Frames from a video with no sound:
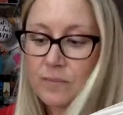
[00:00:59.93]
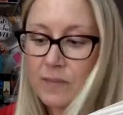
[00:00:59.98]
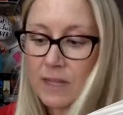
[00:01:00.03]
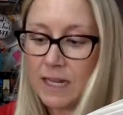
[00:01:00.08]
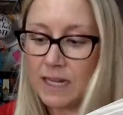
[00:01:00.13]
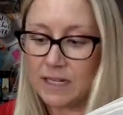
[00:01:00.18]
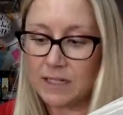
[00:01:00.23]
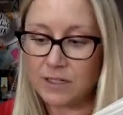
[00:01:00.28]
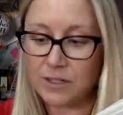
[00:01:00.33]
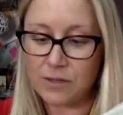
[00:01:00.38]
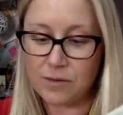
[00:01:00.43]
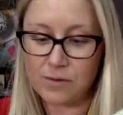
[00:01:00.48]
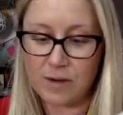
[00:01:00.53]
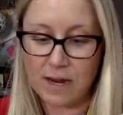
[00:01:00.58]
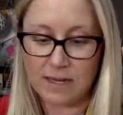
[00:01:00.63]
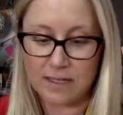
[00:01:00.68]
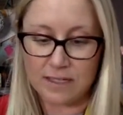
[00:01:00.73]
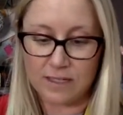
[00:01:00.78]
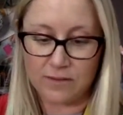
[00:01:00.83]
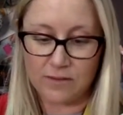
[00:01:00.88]
into the
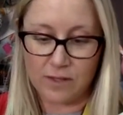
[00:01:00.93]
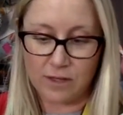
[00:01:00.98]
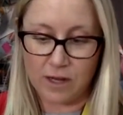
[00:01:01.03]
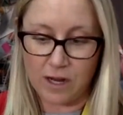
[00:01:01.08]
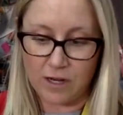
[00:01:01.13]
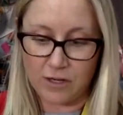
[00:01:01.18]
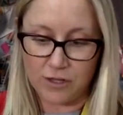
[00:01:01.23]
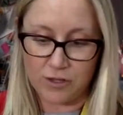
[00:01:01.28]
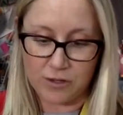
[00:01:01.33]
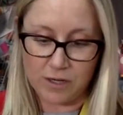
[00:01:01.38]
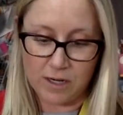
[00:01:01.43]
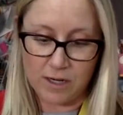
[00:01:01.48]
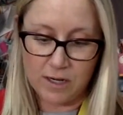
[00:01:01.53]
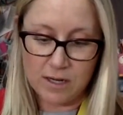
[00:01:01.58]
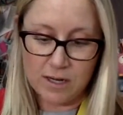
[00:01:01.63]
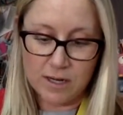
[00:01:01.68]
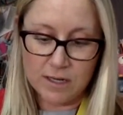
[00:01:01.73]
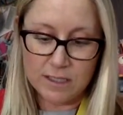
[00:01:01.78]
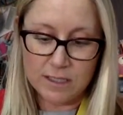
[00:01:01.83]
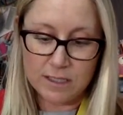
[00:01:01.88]
rest of the country.
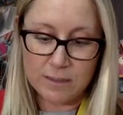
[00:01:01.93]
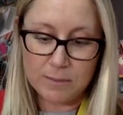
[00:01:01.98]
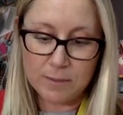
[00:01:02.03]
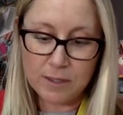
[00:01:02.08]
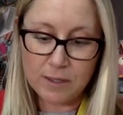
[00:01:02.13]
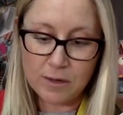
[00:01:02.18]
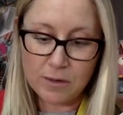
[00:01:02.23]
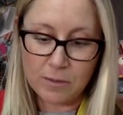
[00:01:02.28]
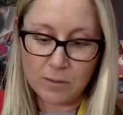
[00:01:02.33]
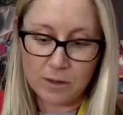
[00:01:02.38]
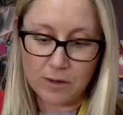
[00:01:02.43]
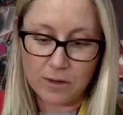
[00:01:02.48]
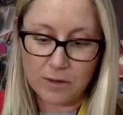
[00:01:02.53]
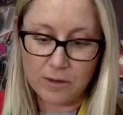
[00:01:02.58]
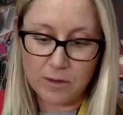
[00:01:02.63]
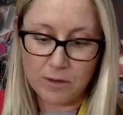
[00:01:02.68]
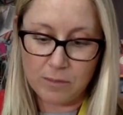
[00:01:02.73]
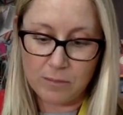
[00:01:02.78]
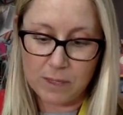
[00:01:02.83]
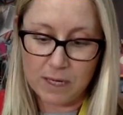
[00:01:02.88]
Spittleworth,
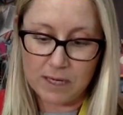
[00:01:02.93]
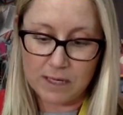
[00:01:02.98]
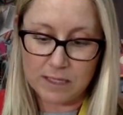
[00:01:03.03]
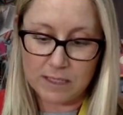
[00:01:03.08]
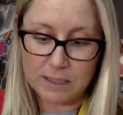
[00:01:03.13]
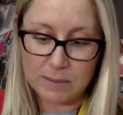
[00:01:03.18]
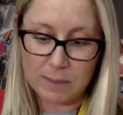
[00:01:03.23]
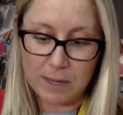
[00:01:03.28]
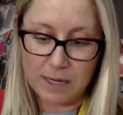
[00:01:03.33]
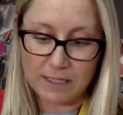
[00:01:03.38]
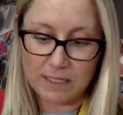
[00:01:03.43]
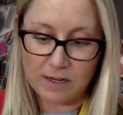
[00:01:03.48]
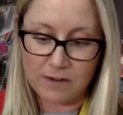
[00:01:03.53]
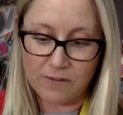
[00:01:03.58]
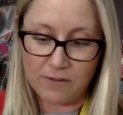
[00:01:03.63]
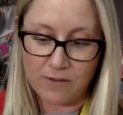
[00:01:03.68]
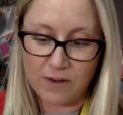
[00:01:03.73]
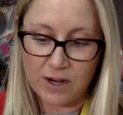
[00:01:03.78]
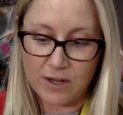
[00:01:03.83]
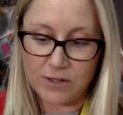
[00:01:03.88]
who'd been expecting
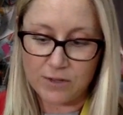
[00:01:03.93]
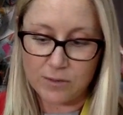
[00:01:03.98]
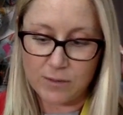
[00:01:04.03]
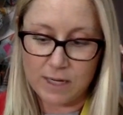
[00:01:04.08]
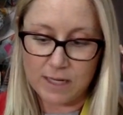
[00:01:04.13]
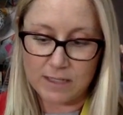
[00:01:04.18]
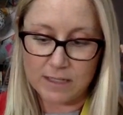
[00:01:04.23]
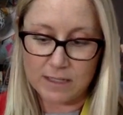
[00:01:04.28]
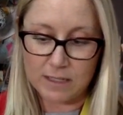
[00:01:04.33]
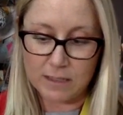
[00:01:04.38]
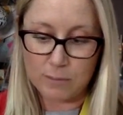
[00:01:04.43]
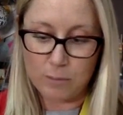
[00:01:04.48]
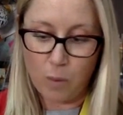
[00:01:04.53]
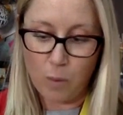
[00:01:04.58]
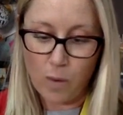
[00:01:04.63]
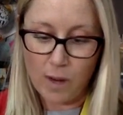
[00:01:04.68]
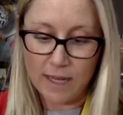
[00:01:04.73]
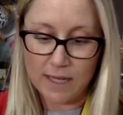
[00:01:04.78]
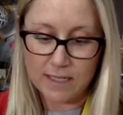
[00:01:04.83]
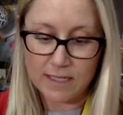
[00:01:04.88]
Fred to raise this
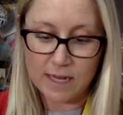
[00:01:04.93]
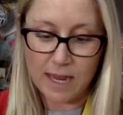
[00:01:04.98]
point,